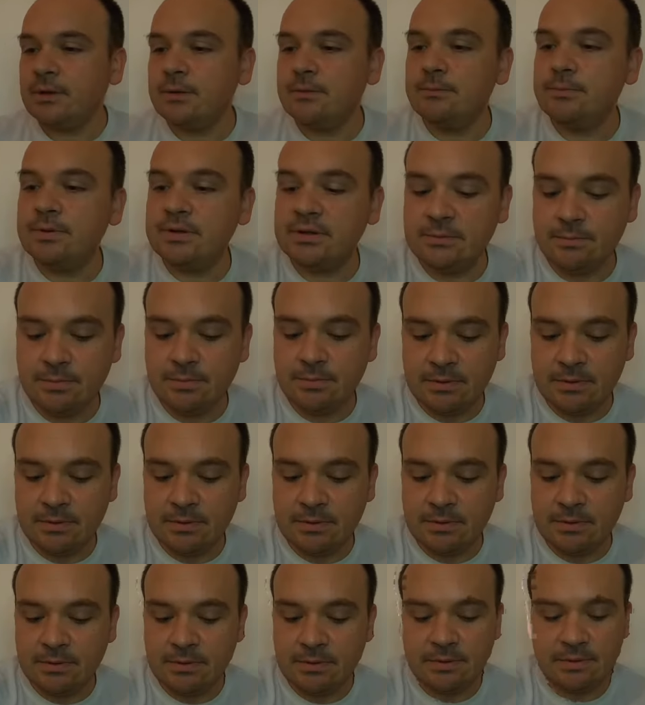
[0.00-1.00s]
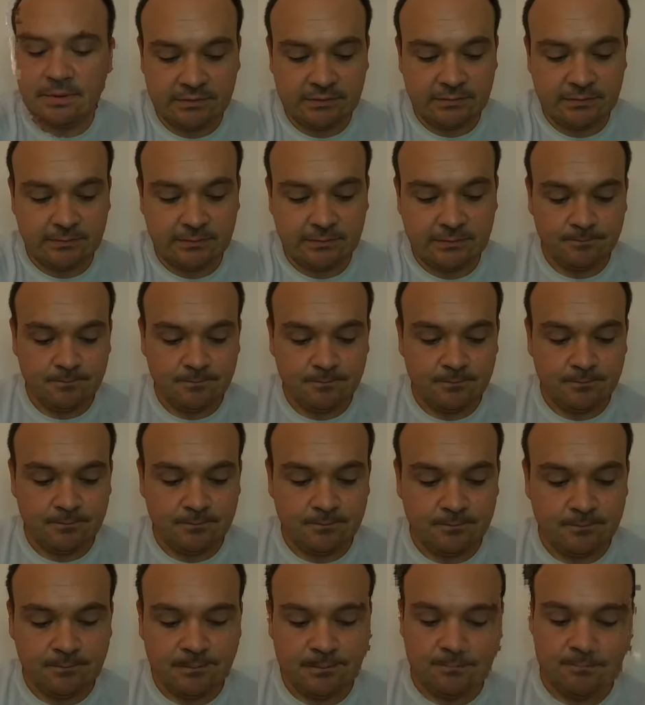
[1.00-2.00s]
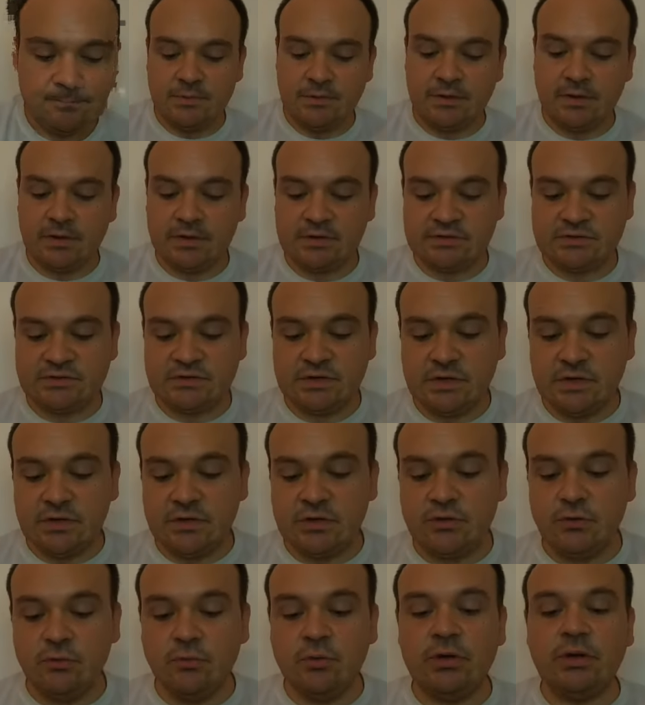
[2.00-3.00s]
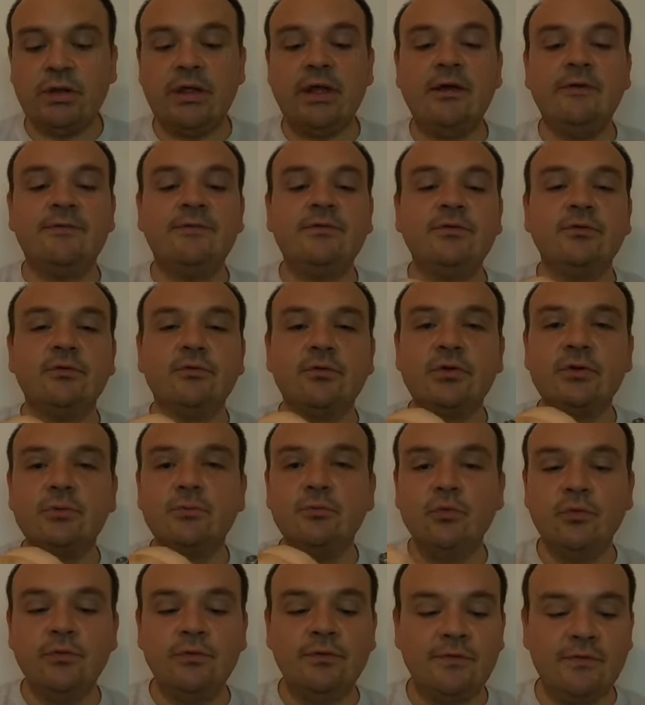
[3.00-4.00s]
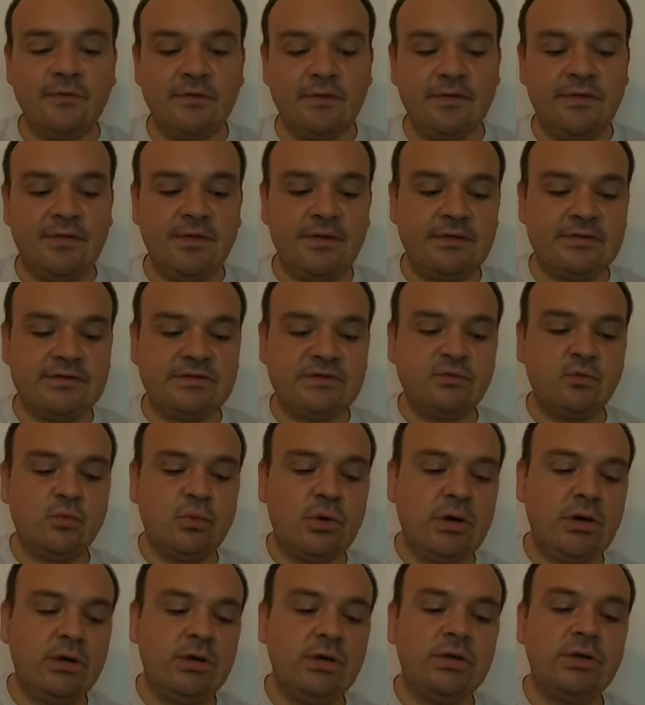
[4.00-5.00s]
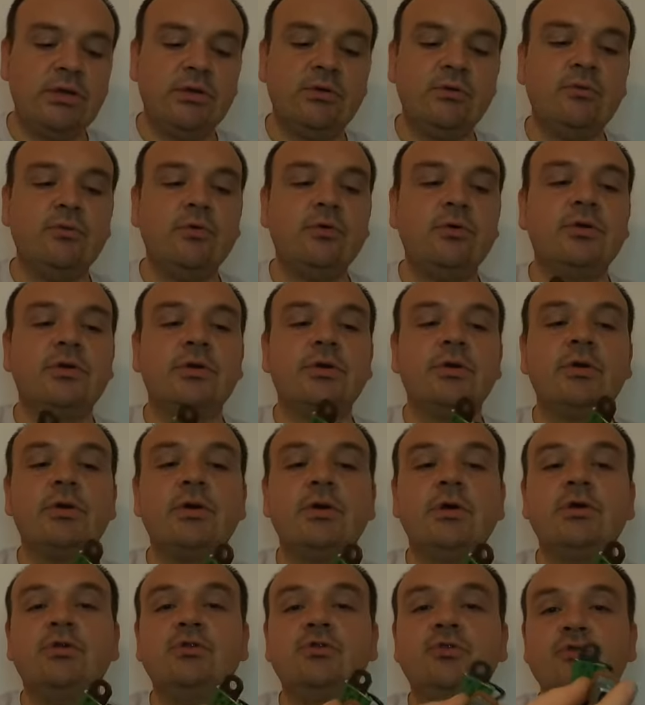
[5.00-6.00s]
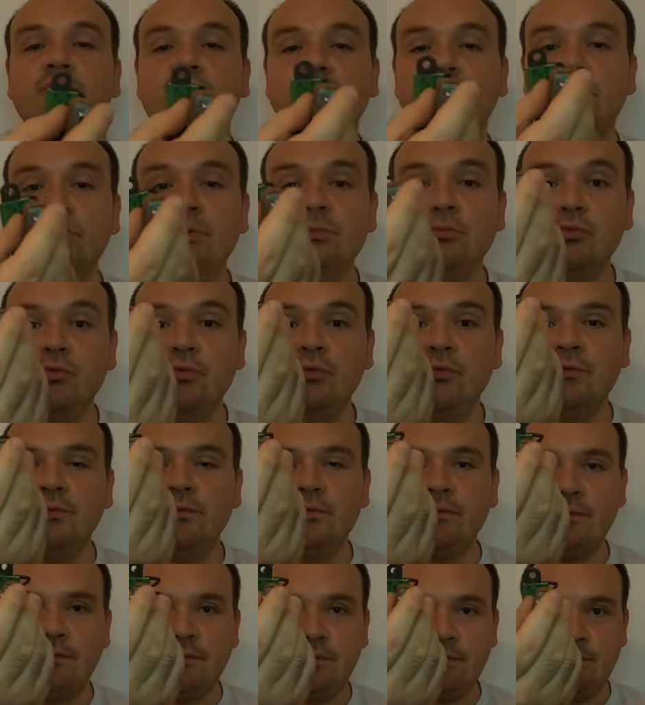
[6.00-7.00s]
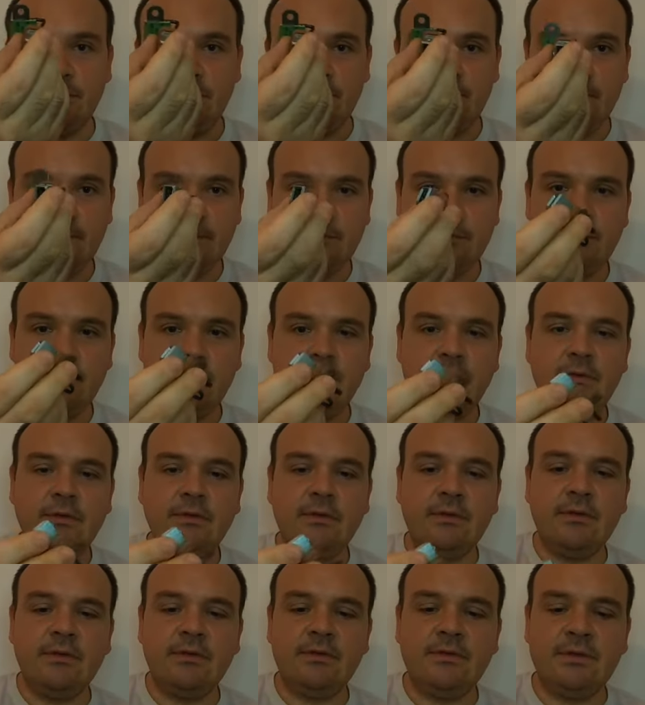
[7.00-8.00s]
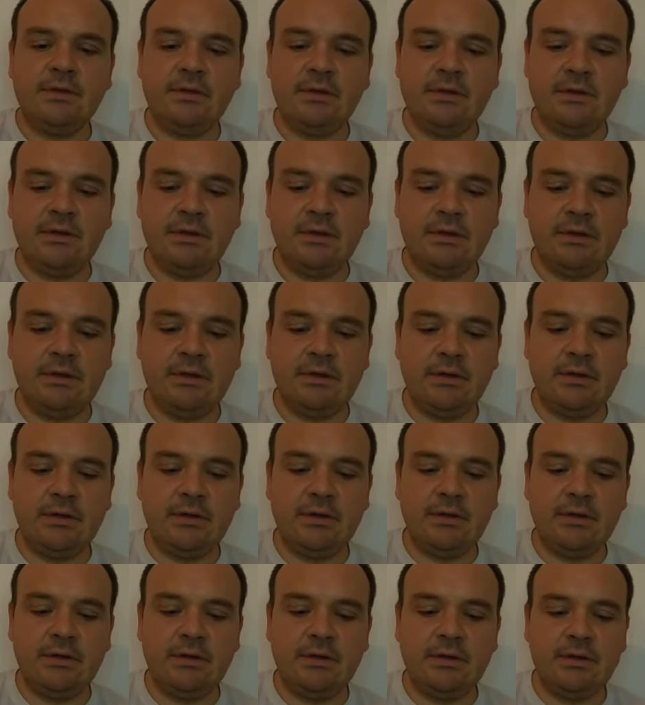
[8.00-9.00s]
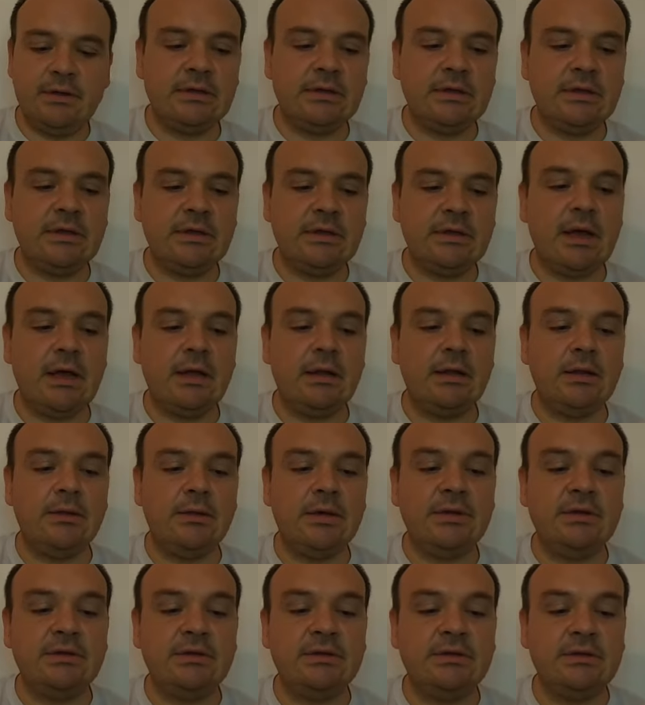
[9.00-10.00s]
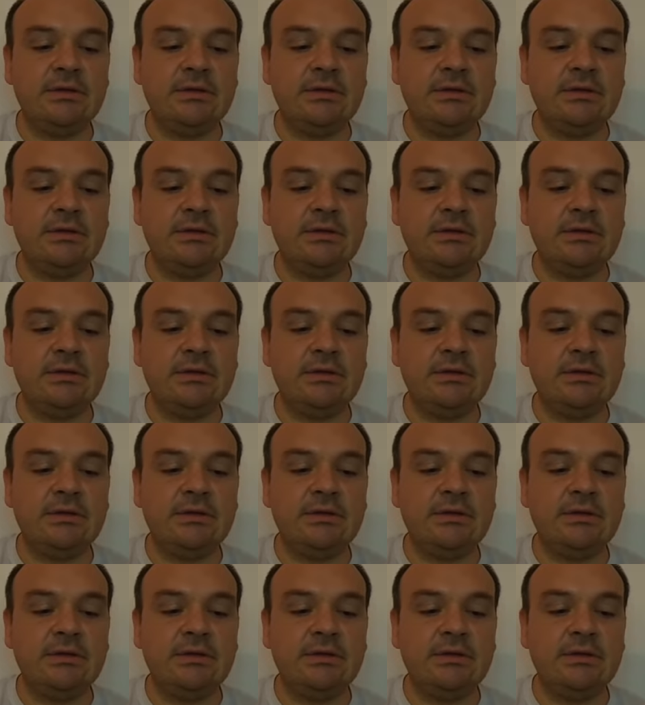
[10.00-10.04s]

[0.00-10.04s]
bit by bit because you will have to remove this one in order to remove the element